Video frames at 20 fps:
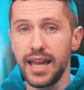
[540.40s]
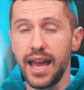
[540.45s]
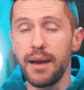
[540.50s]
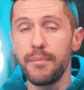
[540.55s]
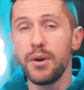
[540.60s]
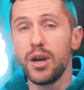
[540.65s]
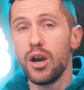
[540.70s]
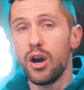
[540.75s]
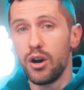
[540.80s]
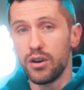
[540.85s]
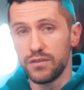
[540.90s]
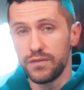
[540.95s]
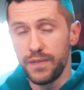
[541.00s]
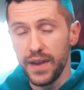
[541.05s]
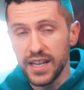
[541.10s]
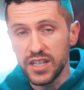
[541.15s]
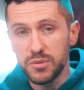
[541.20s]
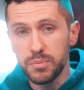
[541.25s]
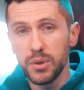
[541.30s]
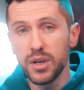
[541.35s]
app, on
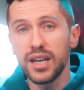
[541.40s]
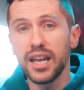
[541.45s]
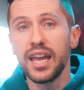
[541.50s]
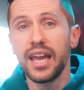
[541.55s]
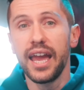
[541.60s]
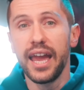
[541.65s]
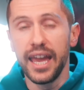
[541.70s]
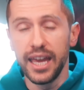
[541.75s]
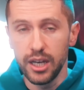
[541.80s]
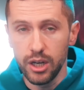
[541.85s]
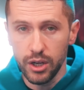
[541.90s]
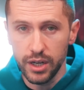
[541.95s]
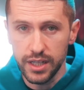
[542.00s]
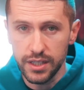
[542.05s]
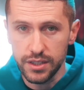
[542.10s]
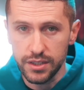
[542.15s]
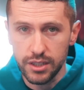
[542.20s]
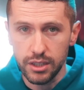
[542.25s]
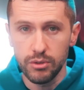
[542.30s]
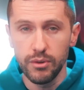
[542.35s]
Facebook, and on
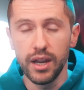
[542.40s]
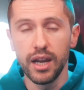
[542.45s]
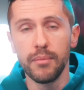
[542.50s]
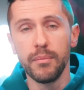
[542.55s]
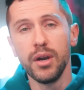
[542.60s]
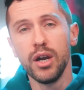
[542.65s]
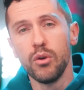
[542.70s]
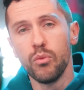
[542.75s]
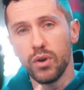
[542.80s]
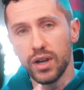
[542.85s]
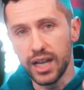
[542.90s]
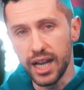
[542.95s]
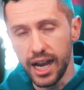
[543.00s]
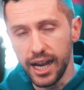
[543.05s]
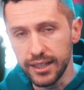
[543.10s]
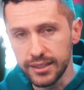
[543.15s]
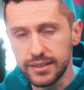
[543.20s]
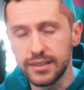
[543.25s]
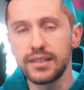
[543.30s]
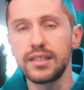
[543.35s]
Instagram. We're
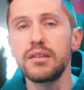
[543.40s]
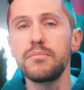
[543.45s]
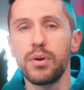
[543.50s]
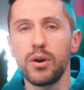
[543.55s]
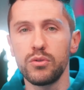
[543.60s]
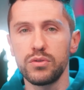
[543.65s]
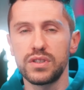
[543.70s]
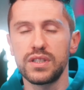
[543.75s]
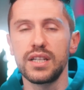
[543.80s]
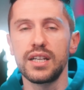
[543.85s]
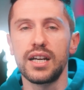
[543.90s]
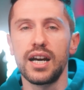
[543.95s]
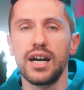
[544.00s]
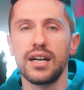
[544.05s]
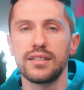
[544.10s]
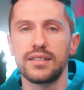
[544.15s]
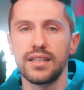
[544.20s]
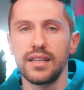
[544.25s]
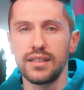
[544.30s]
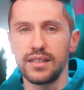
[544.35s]
constantly posting
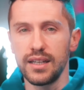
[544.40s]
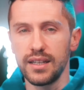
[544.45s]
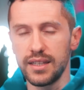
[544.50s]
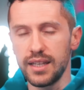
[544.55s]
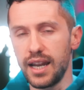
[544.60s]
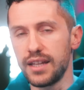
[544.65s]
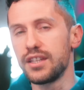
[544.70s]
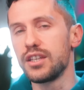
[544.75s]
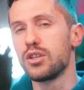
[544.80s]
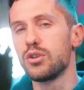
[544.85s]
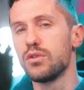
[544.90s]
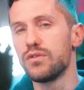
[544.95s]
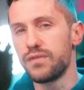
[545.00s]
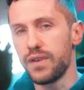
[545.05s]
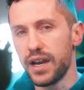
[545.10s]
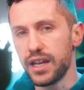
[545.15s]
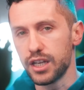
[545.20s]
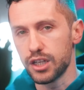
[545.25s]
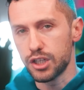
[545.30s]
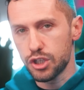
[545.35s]
content there that I think you'll
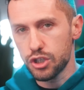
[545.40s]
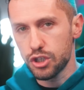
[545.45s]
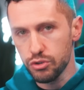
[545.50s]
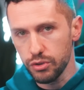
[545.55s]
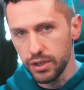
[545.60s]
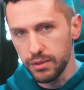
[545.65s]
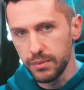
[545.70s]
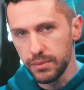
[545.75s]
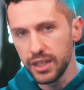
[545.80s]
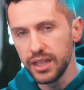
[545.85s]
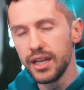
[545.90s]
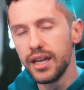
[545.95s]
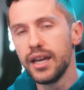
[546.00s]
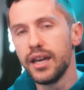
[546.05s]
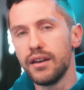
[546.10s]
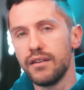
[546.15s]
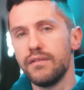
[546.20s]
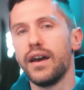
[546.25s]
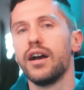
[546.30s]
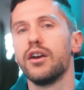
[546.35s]
find extremely
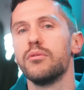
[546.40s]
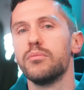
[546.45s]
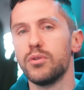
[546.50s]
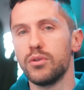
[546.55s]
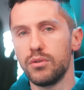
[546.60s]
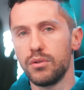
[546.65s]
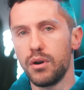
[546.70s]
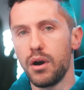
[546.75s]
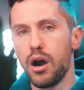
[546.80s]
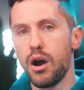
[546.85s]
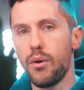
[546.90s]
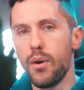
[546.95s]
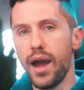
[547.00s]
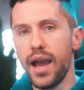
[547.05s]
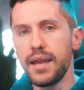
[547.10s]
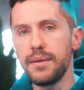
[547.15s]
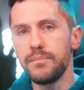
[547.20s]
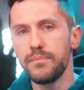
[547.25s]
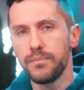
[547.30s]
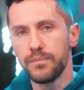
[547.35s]
valuable. All
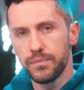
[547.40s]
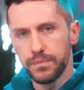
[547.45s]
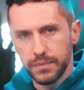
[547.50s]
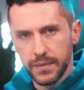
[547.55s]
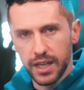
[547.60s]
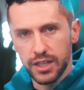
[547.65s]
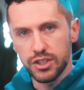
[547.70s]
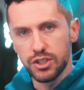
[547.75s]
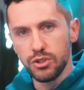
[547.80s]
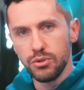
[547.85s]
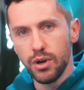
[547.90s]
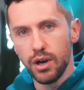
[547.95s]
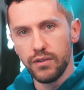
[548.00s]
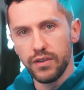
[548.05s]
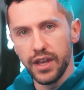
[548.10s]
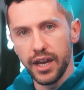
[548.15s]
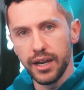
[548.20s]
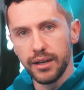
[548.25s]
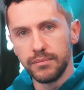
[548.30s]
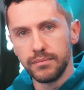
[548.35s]
right? I'll see you over
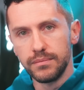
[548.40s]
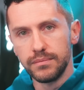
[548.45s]
there.